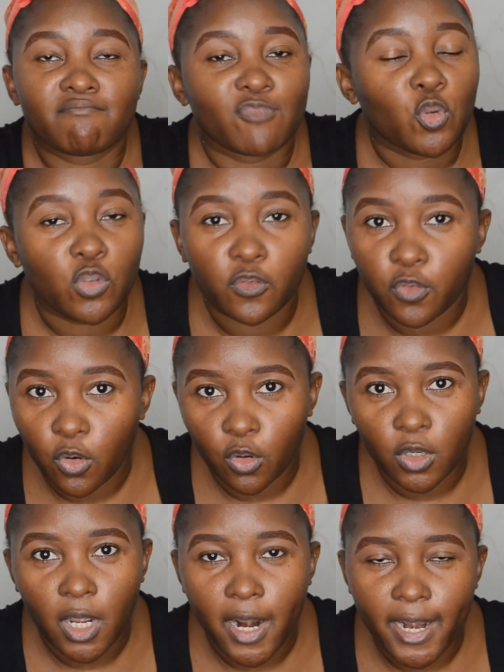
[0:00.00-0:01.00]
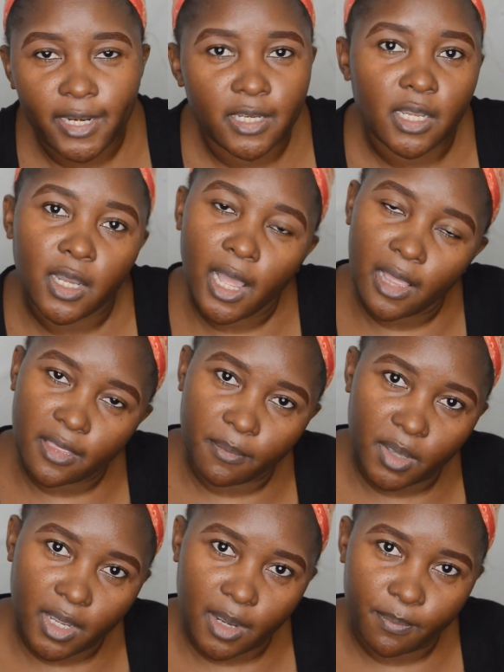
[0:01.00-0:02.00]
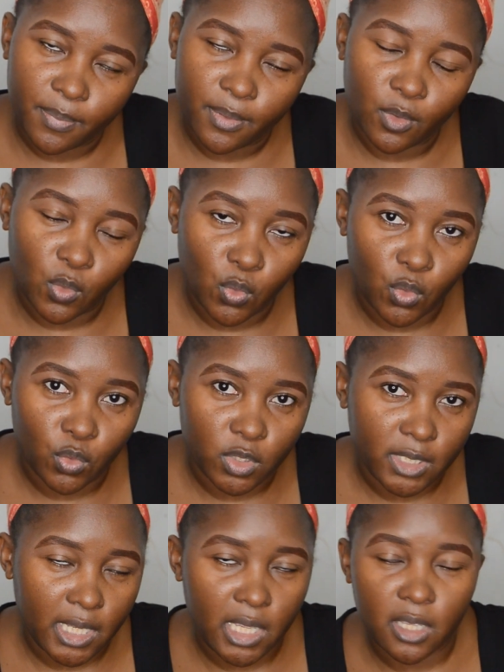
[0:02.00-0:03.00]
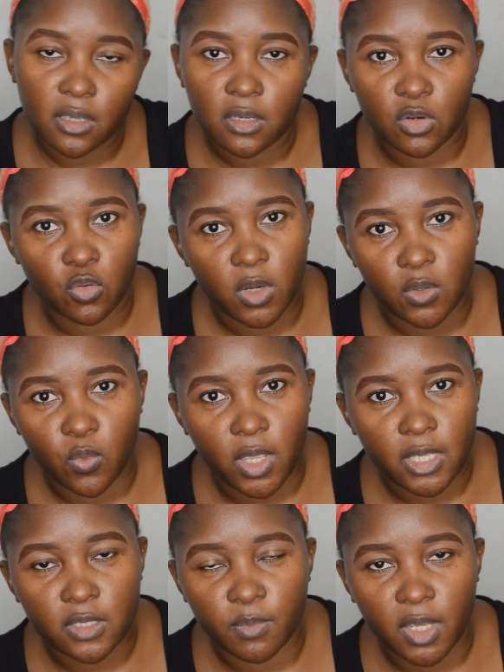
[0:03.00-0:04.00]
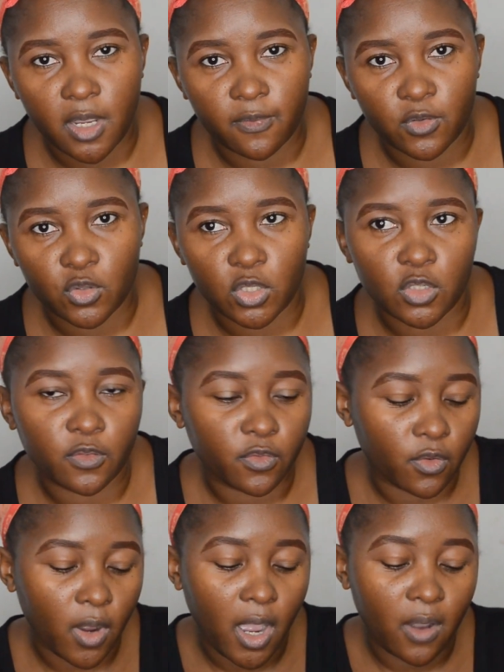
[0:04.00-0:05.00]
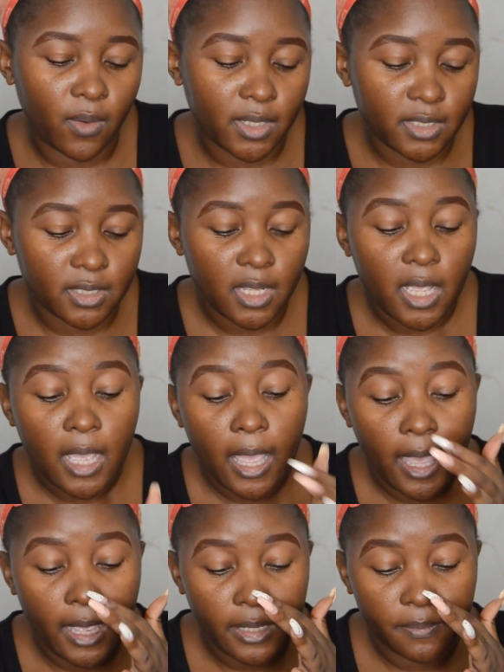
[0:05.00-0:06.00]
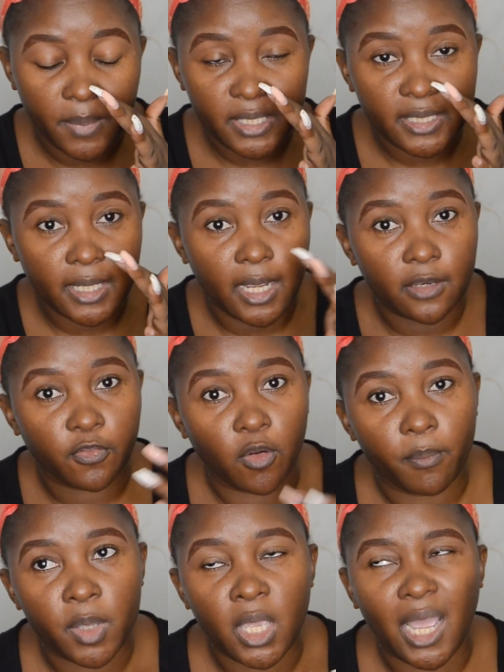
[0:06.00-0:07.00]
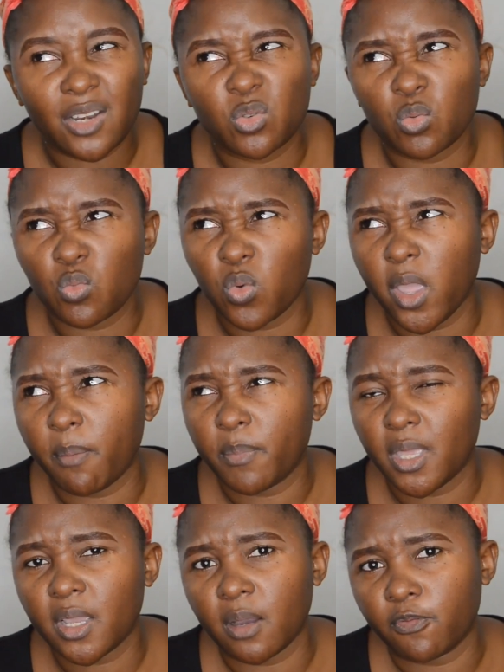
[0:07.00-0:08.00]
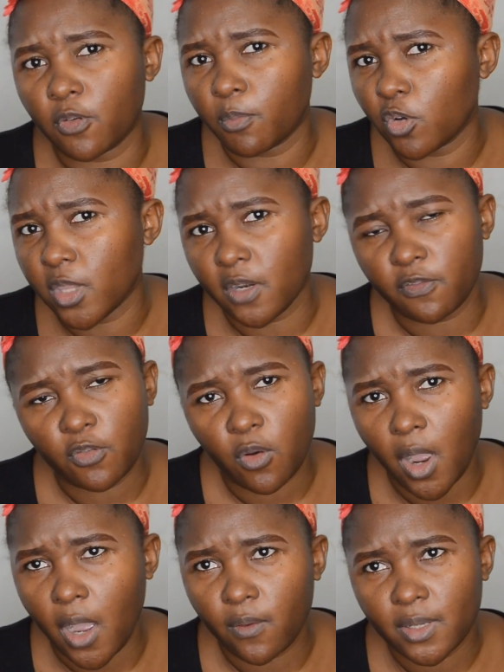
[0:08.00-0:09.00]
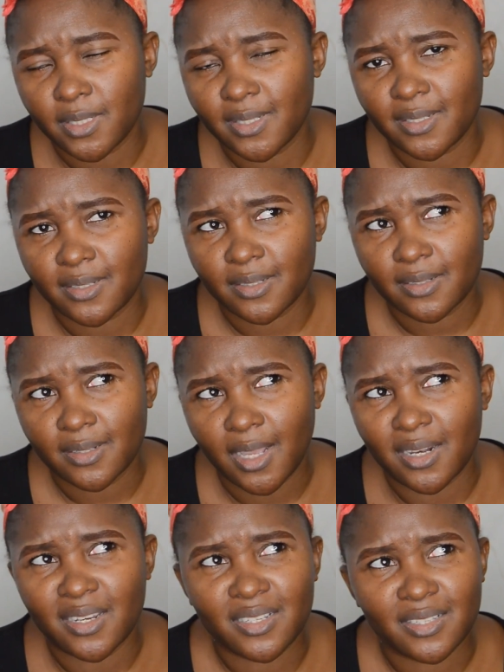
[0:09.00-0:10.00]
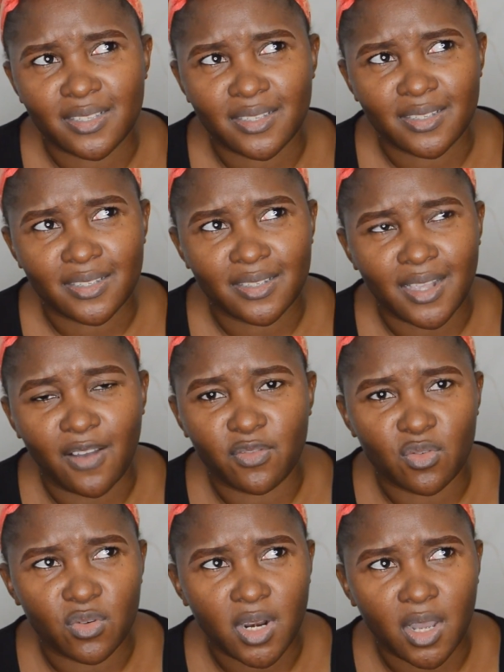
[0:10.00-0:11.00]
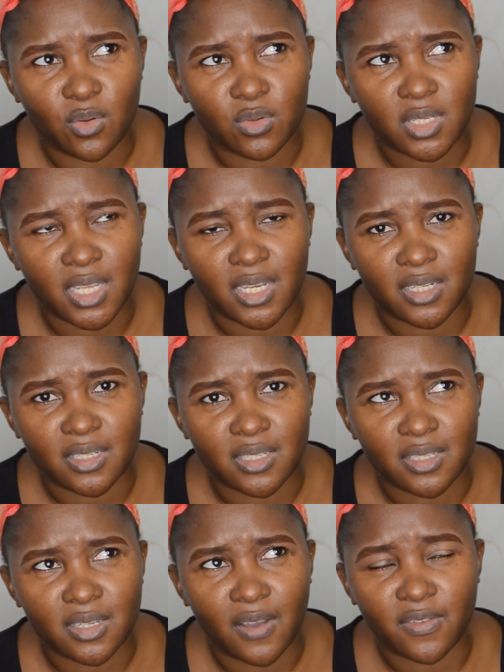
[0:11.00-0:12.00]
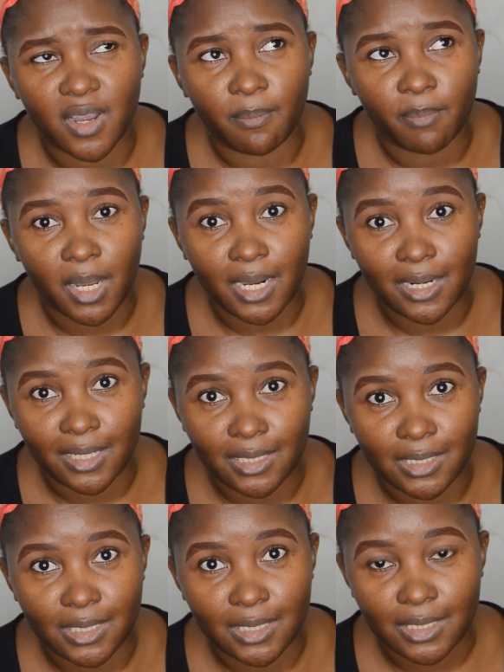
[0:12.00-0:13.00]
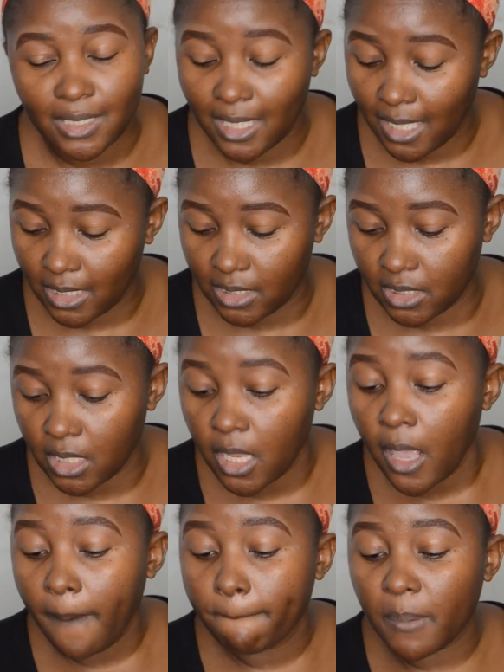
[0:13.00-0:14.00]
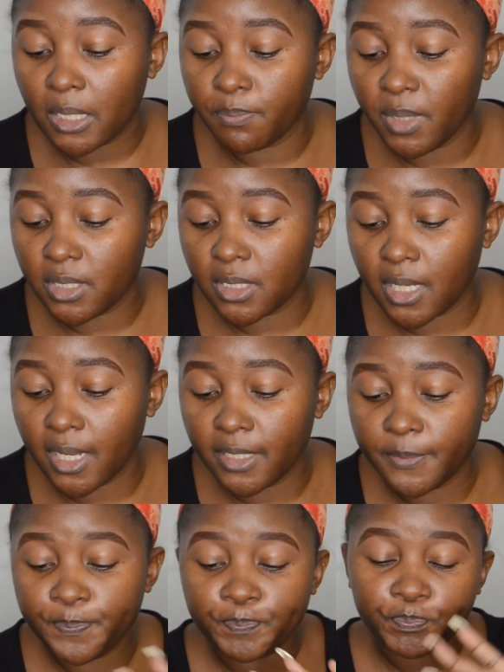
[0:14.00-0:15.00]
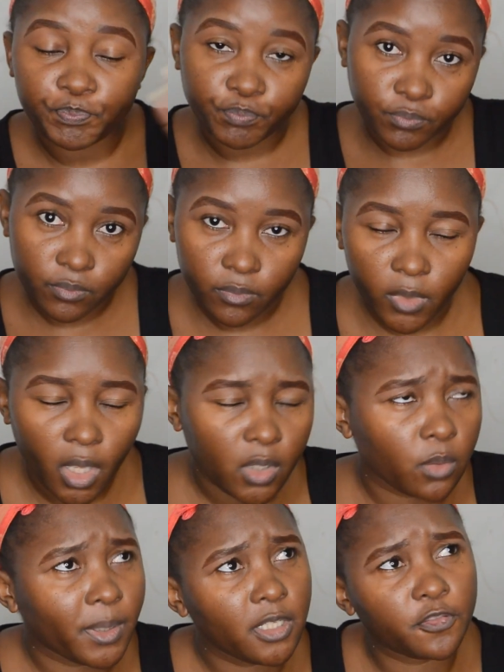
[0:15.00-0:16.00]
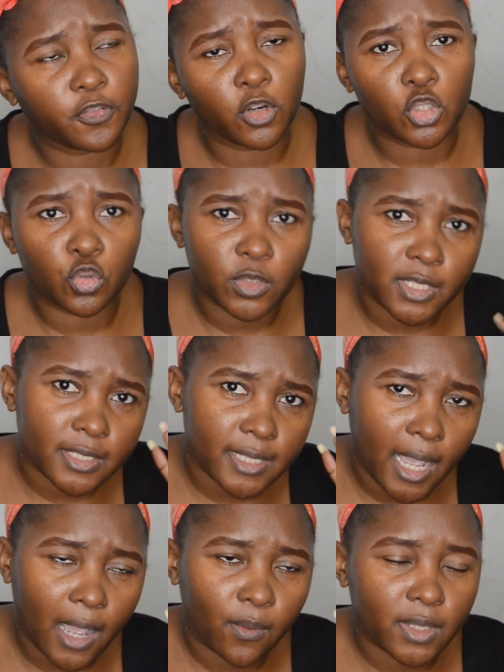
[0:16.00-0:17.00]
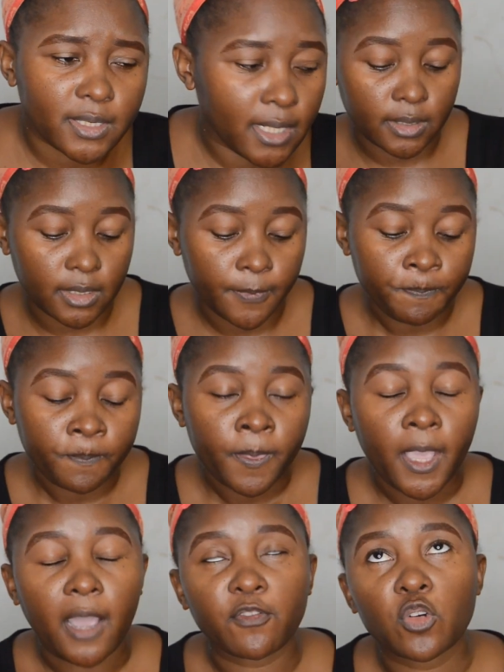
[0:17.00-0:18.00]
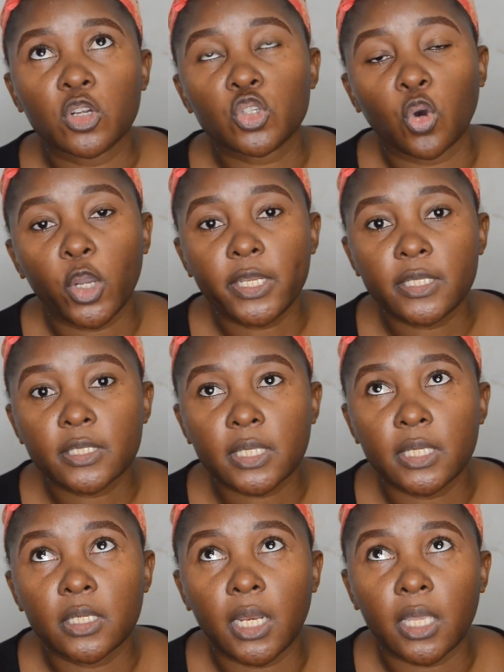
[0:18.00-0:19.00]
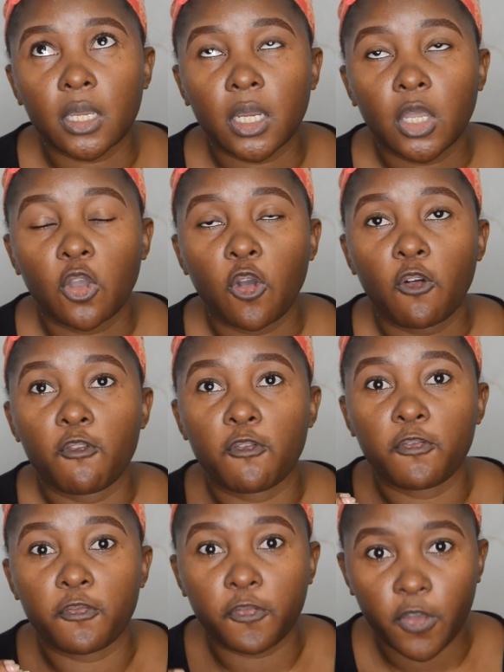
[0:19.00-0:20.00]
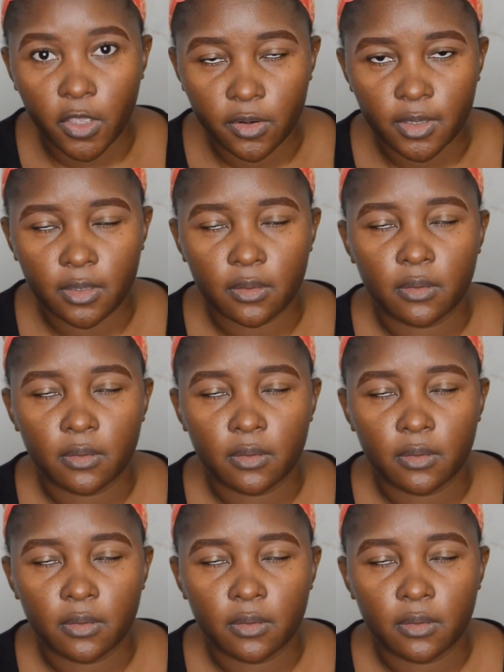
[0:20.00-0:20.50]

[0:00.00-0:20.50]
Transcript: We've all heard other makeup gurus saying no one wears makeup for 24 hours. And basically for me, I don't wear makeup more than 4 hours. Unless I've gone out and I've come back late. Yes. But basically, normally 4 to 6 hours. And I've got oily skin, like very